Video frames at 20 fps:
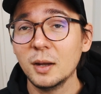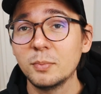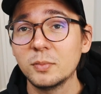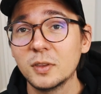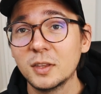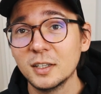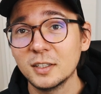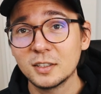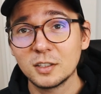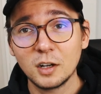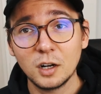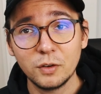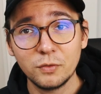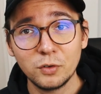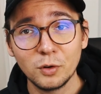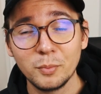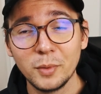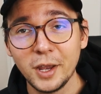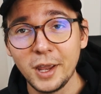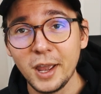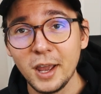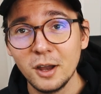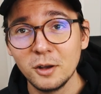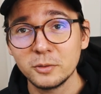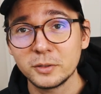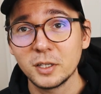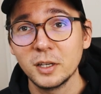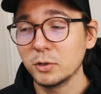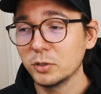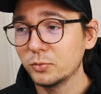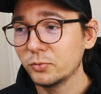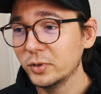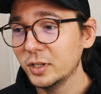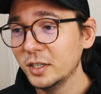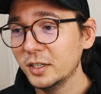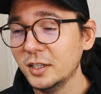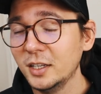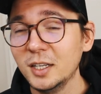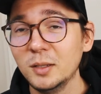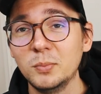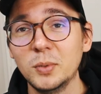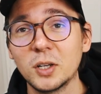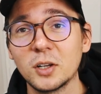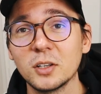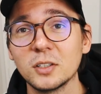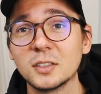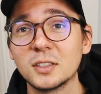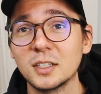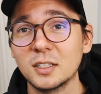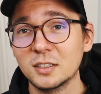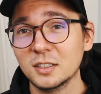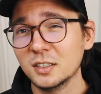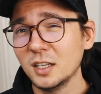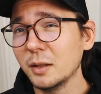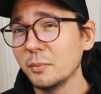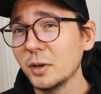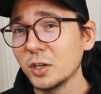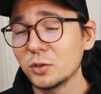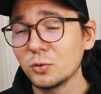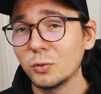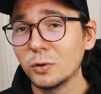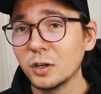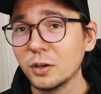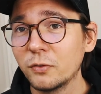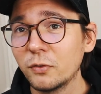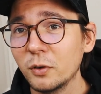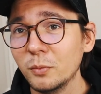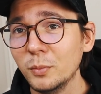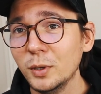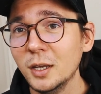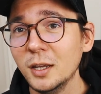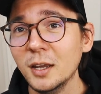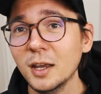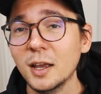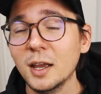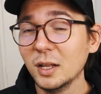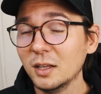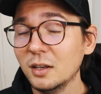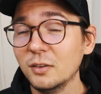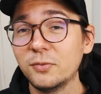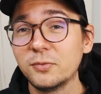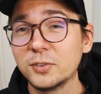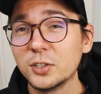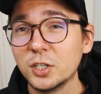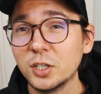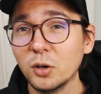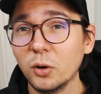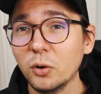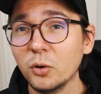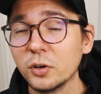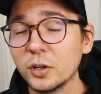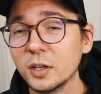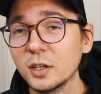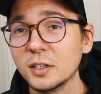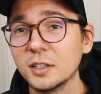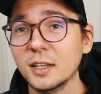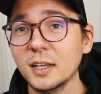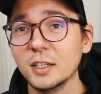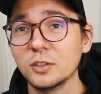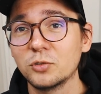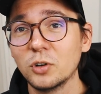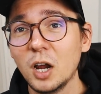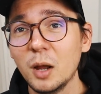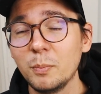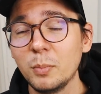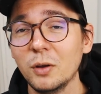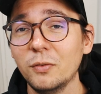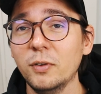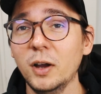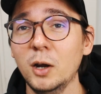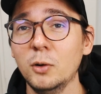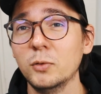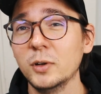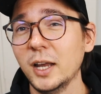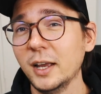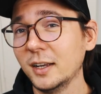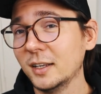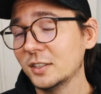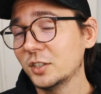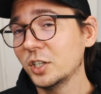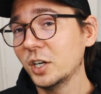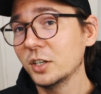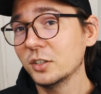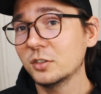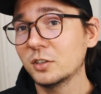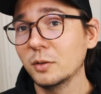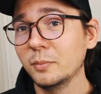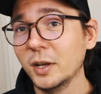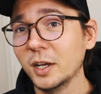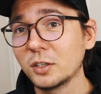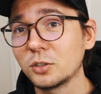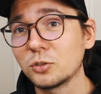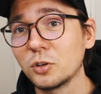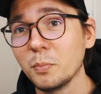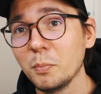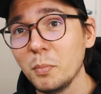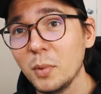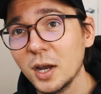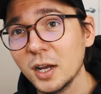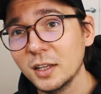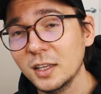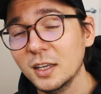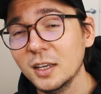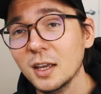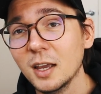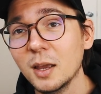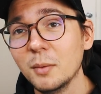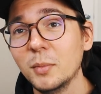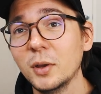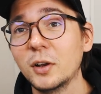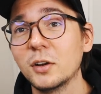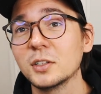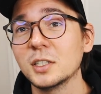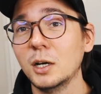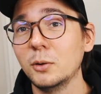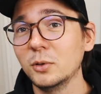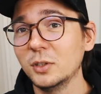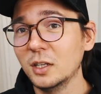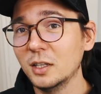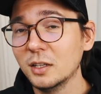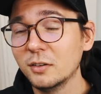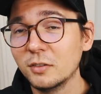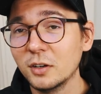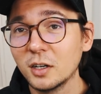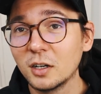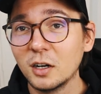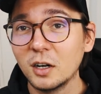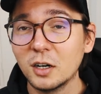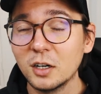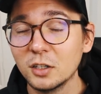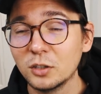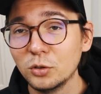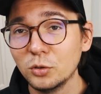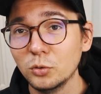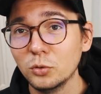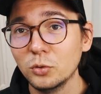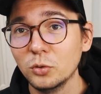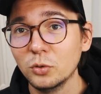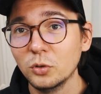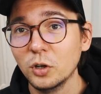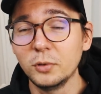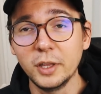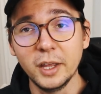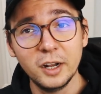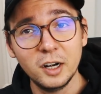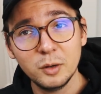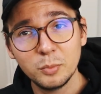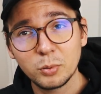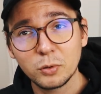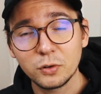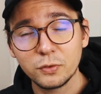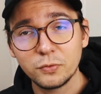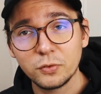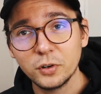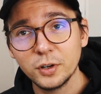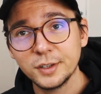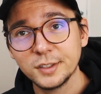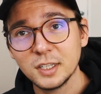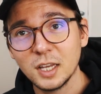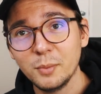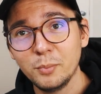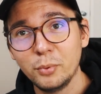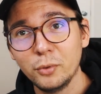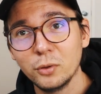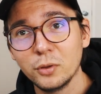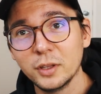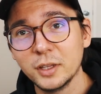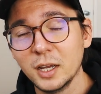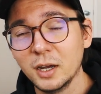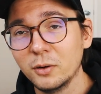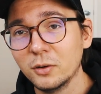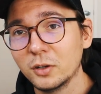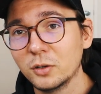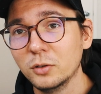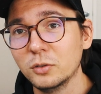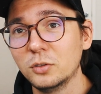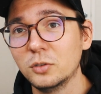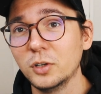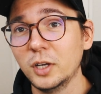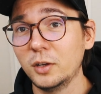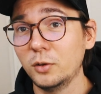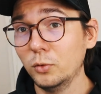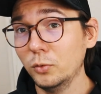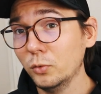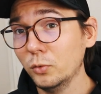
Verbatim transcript: up this car from my house. It was really neat because there's not much work for me. But if she ordered the drop-off, I would charge some extra money, because I would deliver a car to, to the airport, for example, and I could take